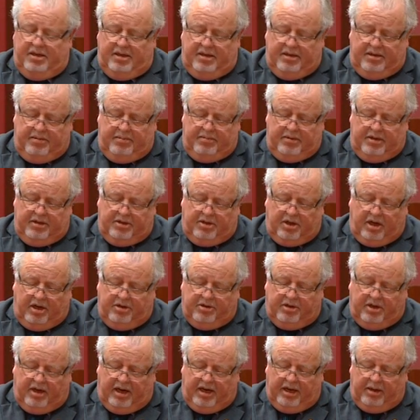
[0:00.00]

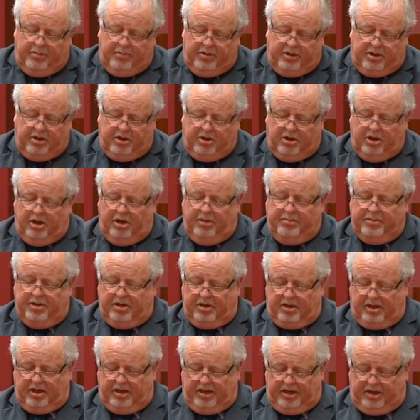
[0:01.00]
associated with the terms
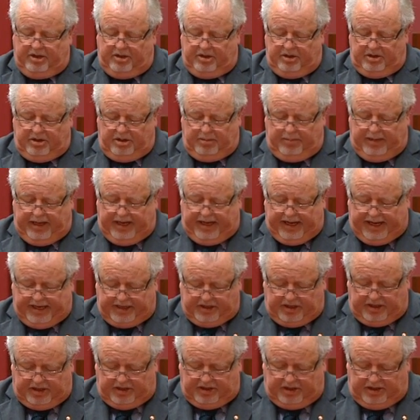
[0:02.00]
and conditions about
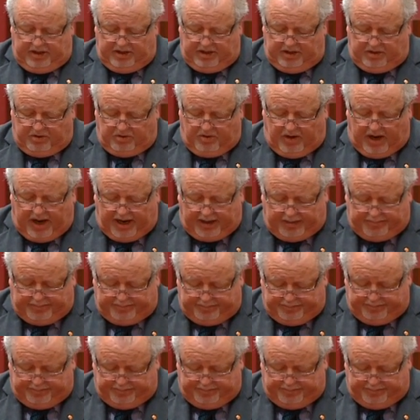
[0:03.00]
access to this drug.